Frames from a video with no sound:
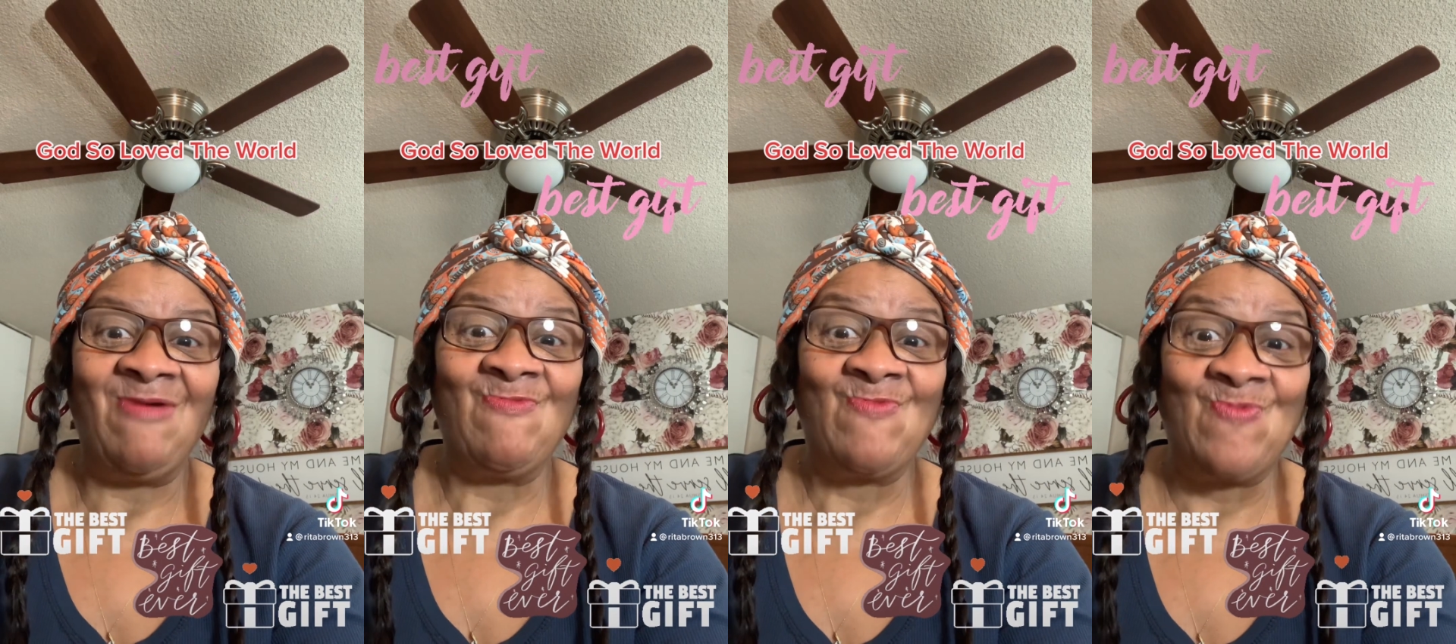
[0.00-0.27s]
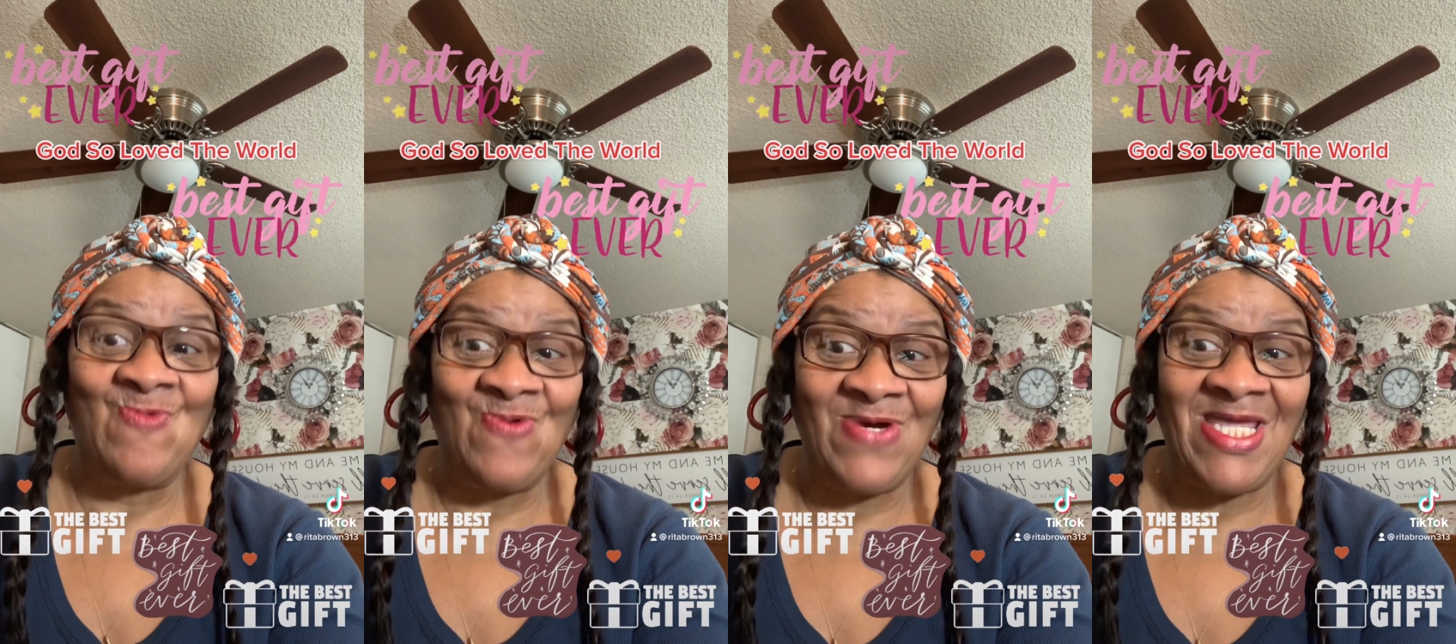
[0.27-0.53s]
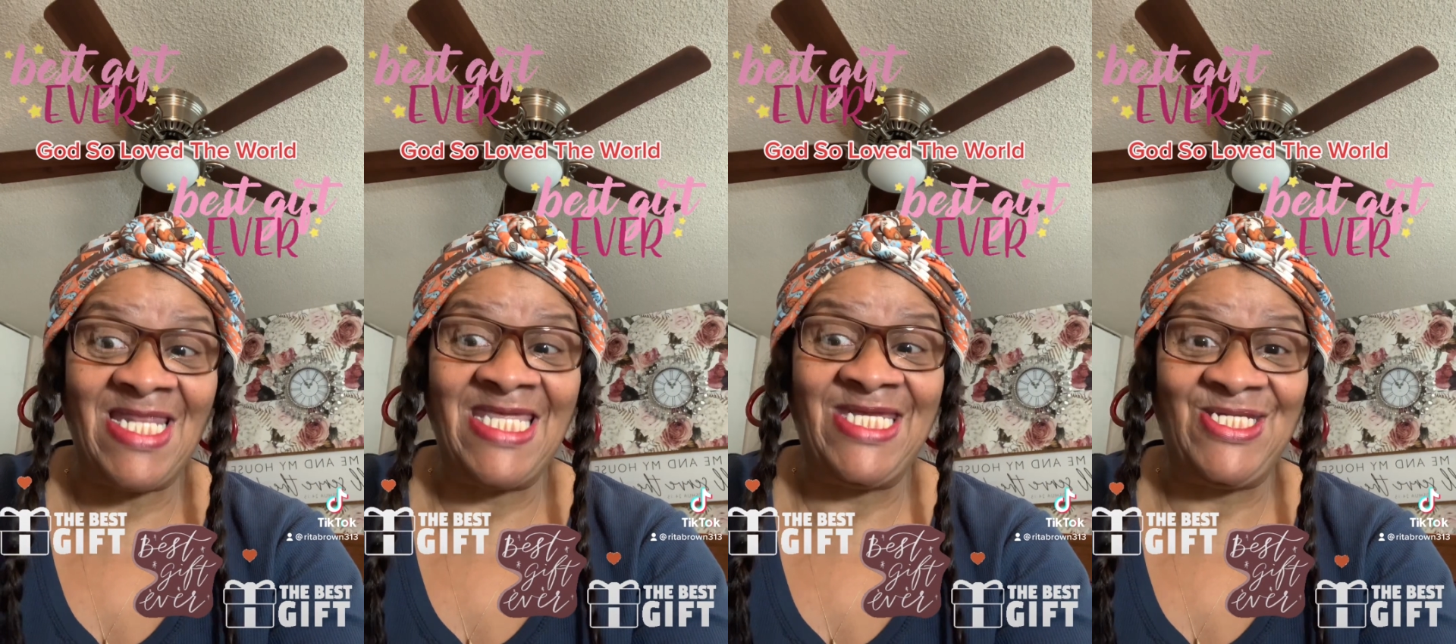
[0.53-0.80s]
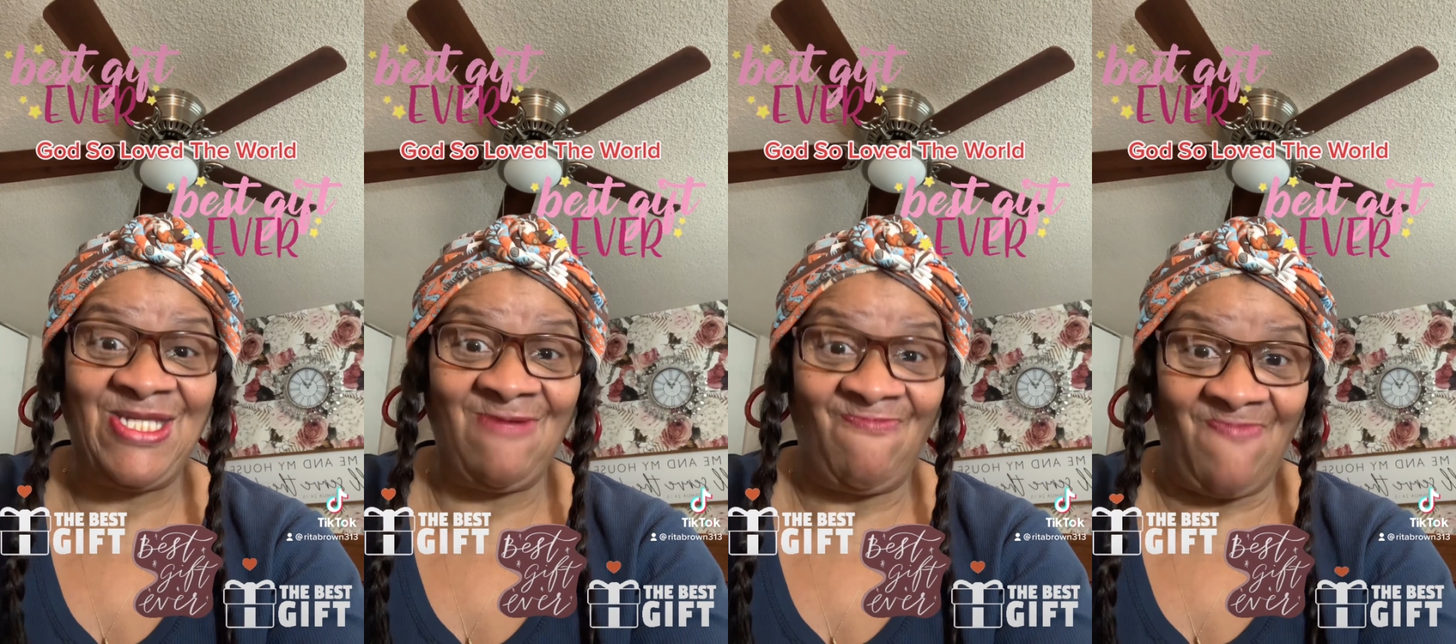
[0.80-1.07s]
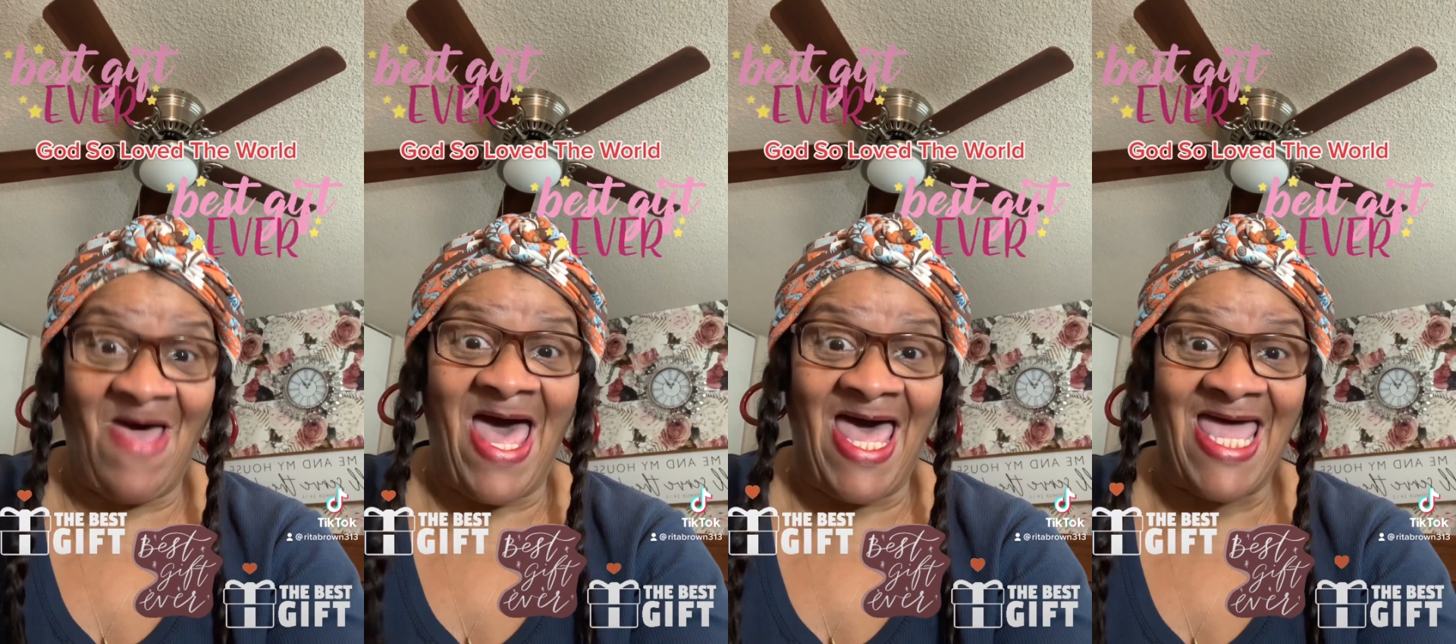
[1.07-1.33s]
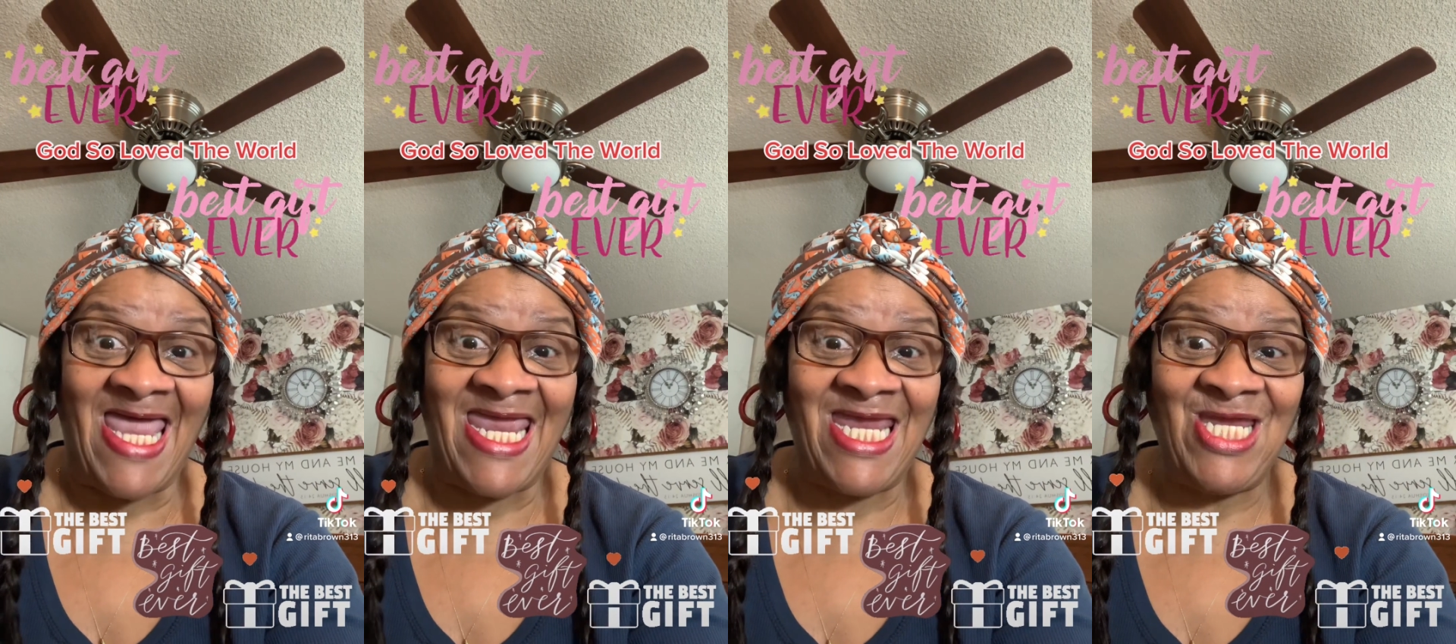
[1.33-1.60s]
really
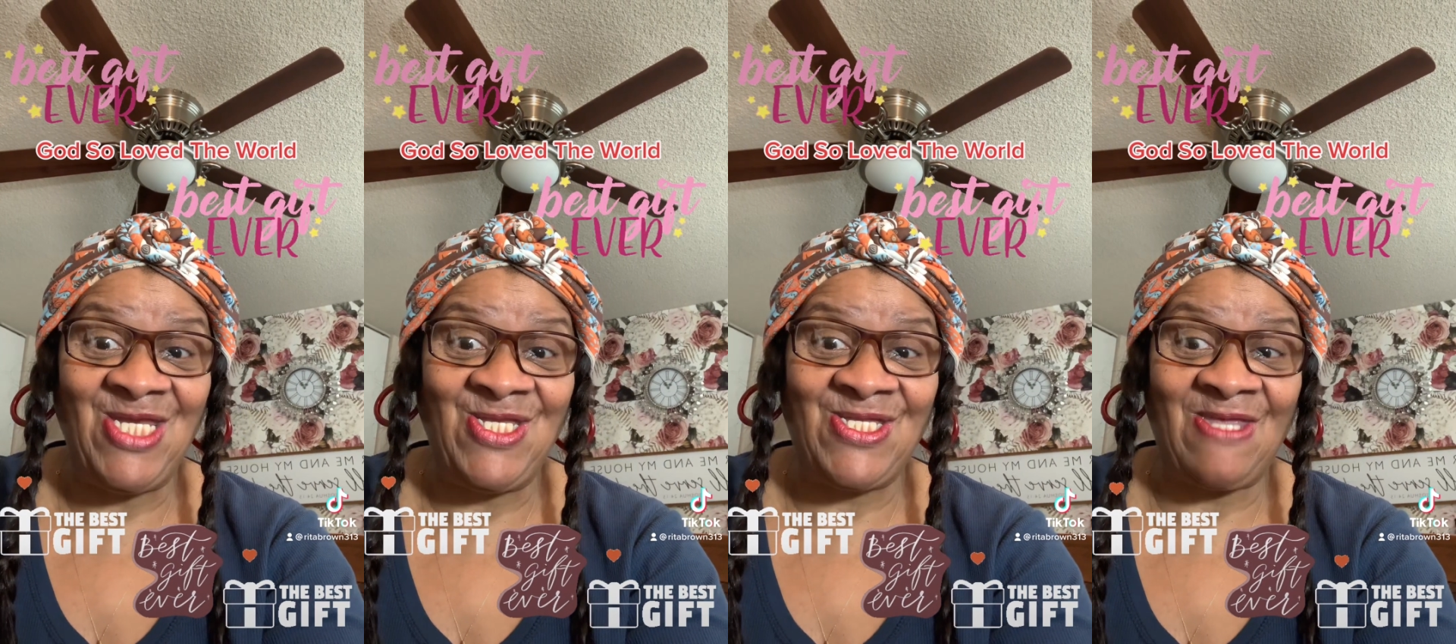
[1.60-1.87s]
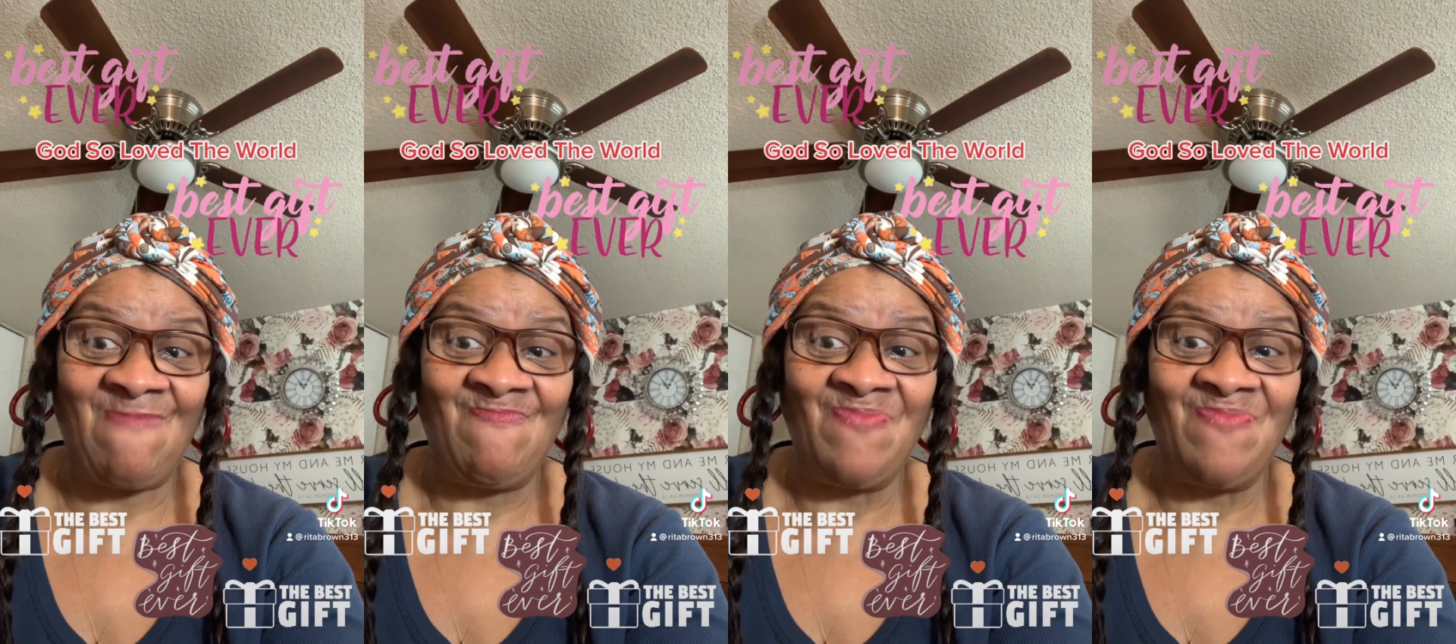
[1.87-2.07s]
defines